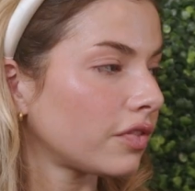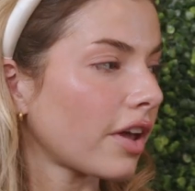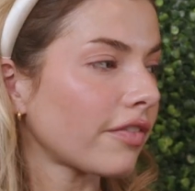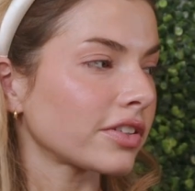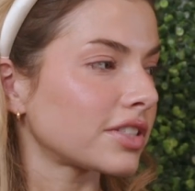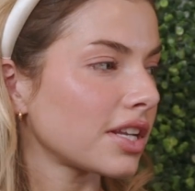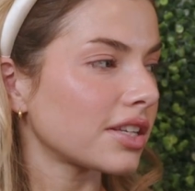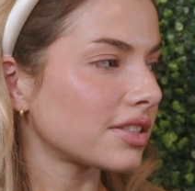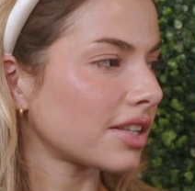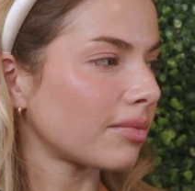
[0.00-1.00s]
never
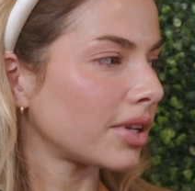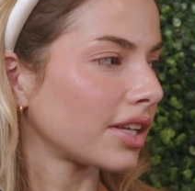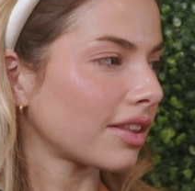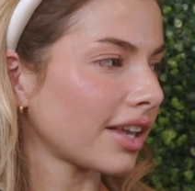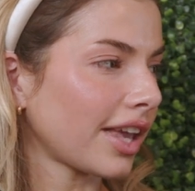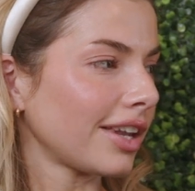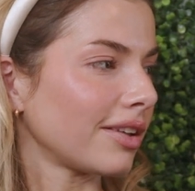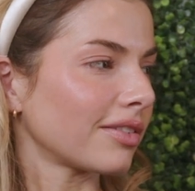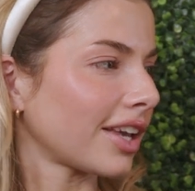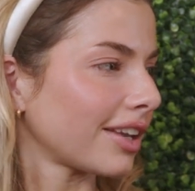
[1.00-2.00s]
dated somebody like any
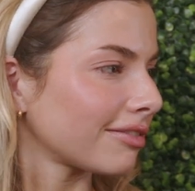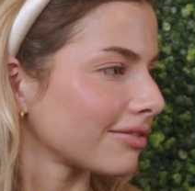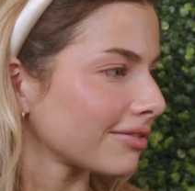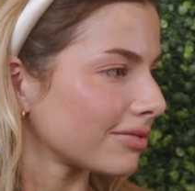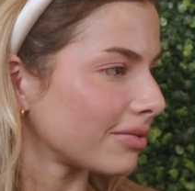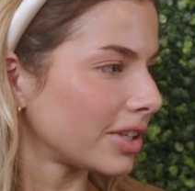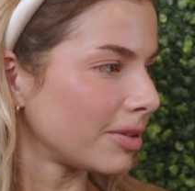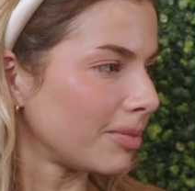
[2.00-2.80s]
like what do you